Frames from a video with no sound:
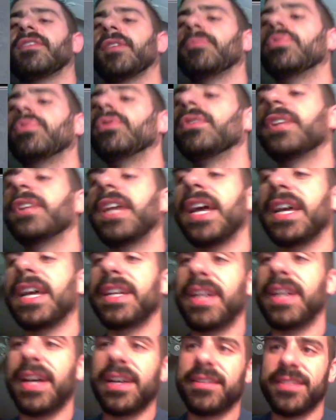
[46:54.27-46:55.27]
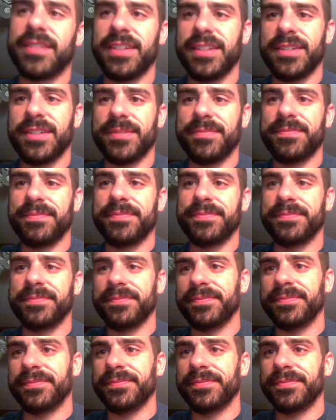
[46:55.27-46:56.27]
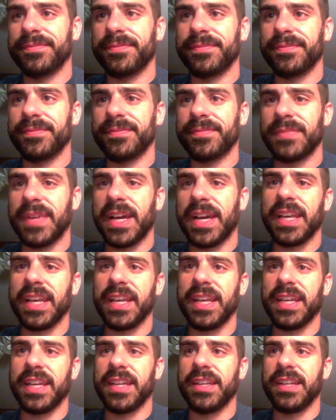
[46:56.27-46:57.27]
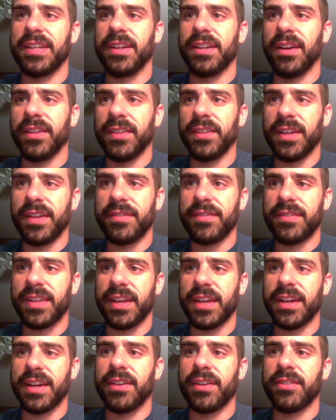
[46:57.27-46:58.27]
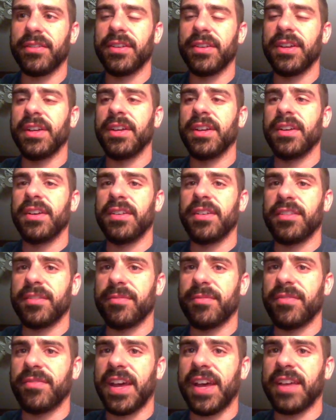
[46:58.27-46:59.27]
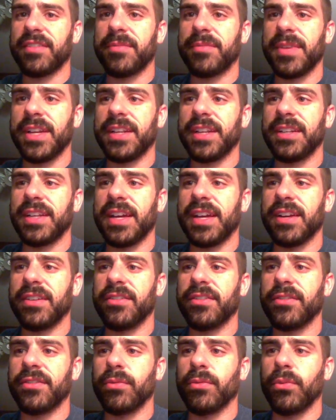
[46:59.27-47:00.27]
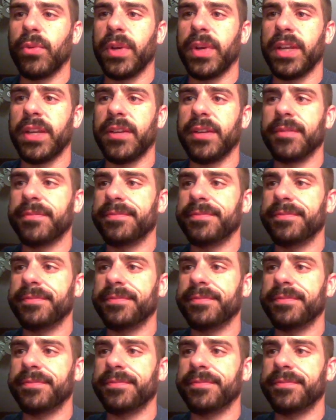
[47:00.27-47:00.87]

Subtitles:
pull an Ad Nauseam, I can get an Unlife down, some fast mana down, and just win.